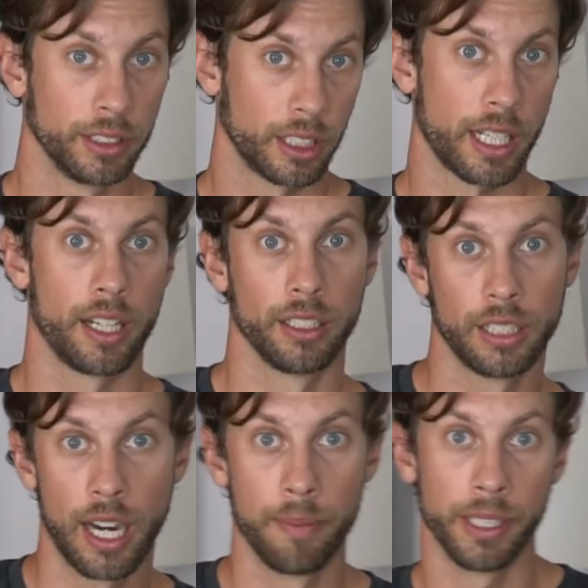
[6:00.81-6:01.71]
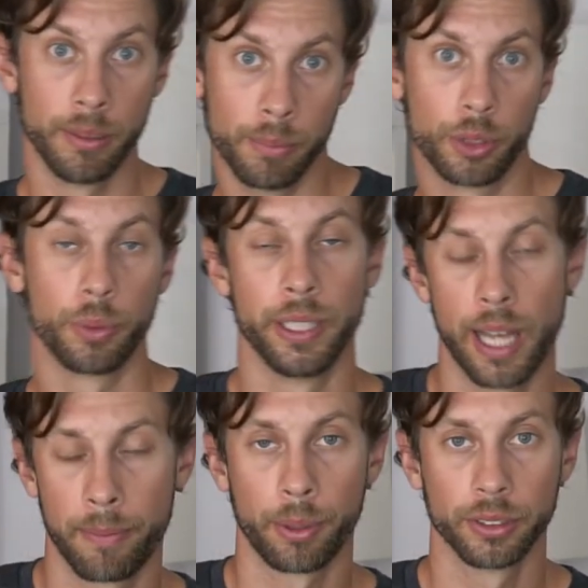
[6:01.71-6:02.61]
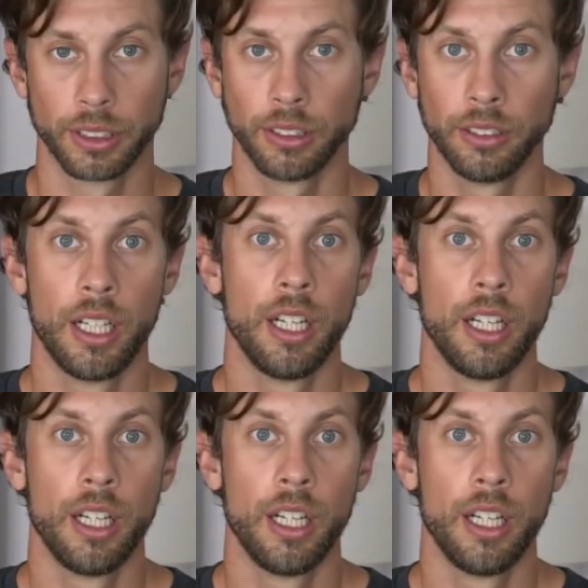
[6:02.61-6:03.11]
to kind of time it in between that person.